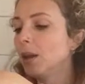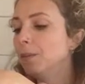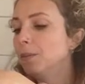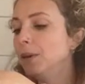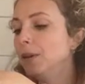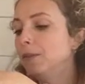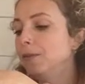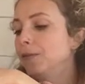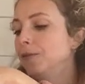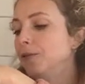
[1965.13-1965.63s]

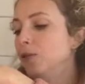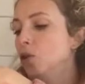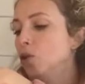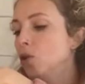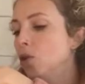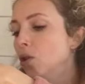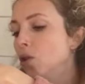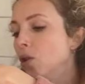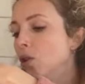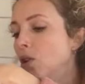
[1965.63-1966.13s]

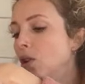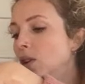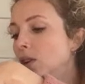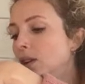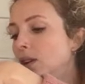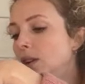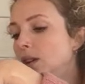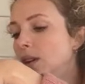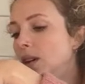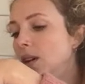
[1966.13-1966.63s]
before
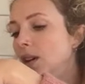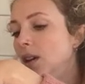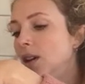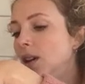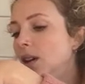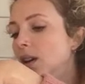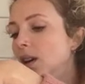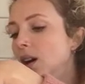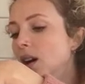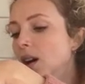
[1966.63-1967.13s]

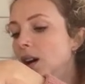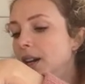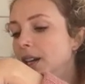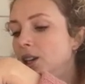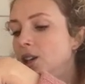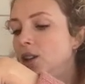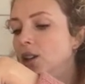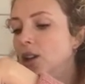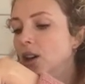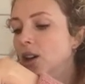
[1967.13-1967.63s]

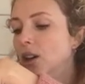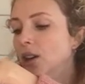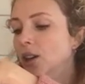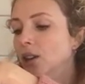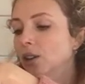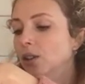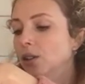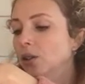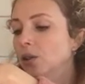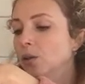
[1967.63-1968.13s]
I
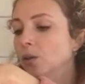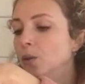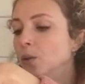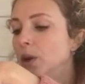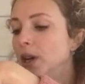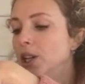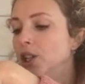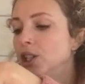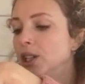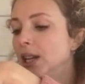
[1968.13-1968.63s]
go,
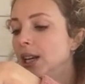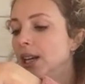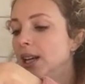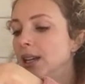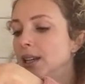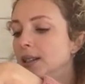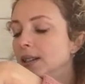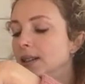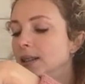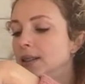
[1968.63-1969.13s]
which
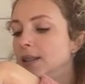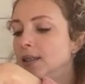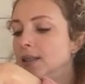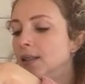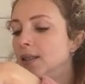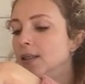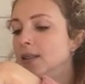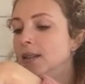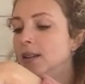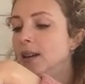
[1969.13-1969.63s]
is
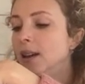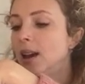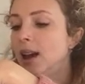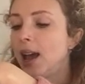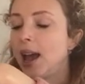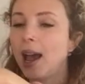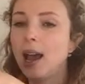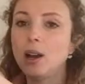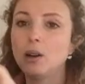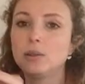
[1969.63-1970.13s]

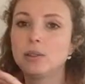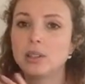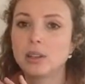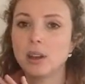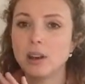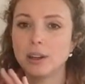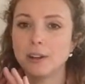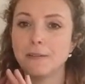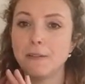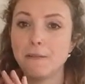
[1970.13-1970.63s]
how to
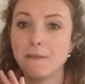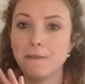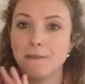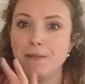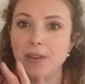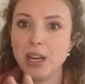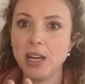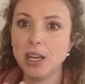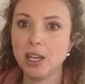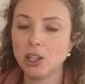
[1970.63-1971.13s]
kind of
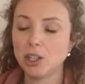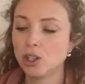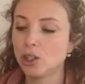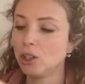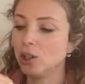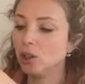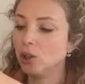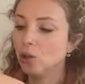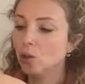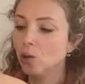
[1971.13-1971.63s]

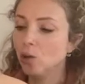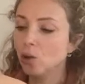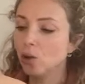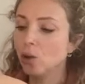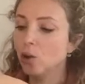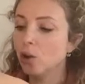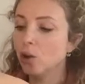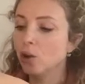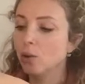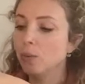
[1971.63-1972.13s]
finish your
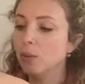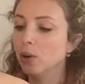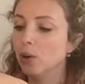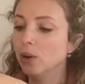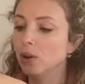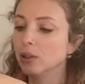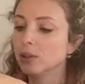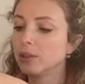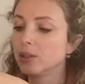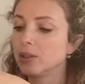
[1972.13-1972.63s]
coil
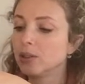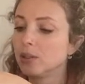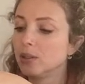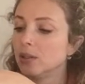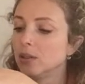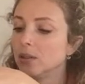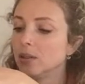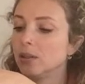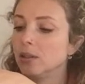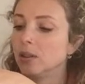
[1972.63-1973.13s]
pots
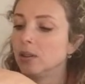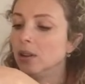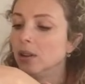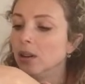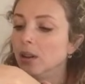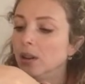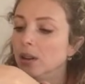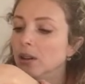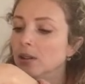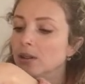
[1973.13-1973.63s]

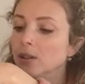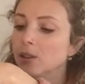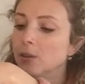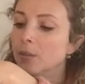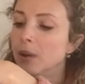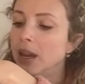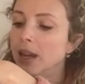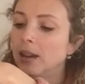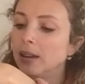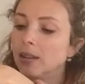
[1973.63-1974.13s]
to
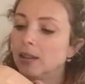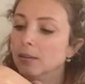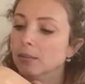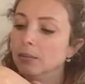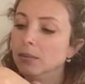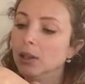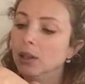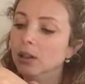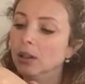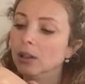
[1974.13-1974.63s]
make
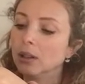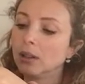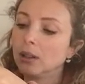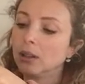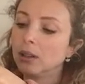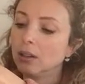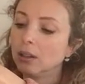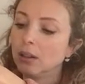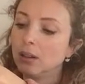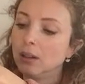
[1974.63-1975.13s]
them look
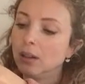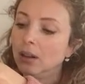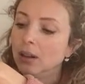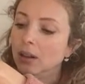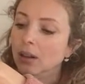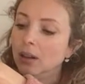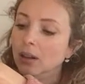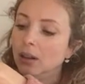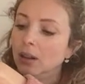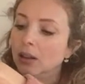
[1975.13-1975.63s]

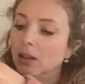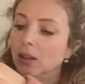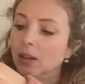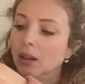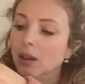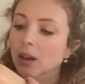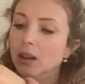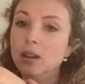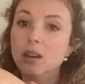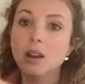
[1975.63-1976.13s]

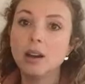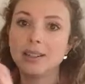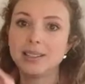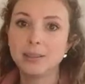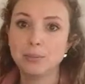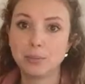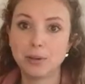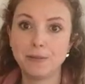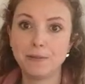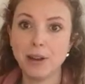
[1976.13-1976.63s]
nice
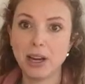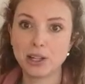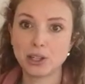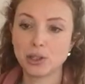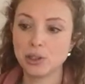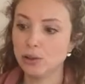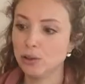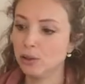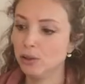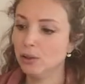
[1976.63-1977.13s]
and
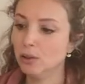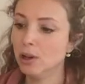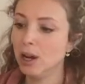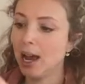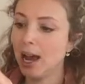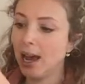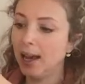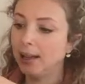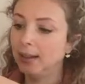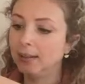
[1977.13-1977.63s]

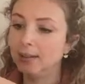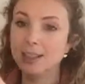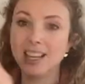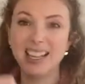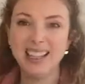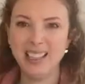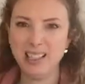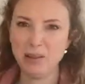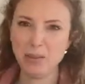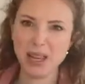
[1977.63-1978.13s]
professional and
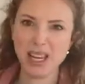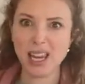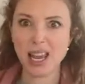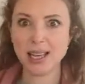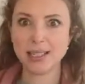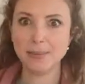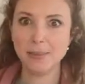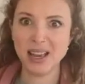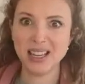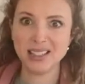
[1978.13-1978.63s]
a little bit
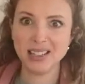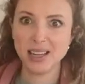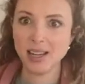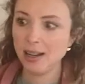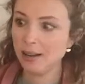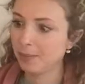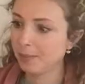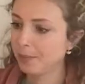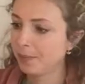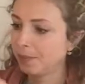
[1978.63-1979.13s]
less
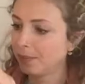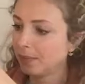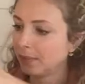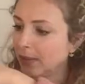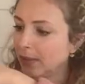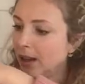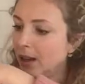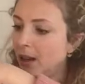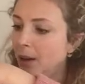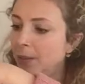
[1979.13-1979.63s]
messy,
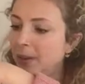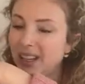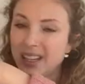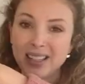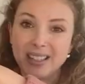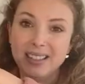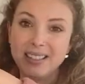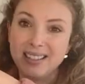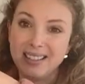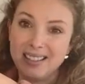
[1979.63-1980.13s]

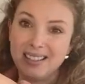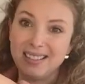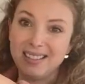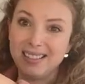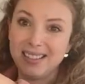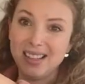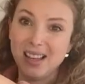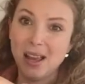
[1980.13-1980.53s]
because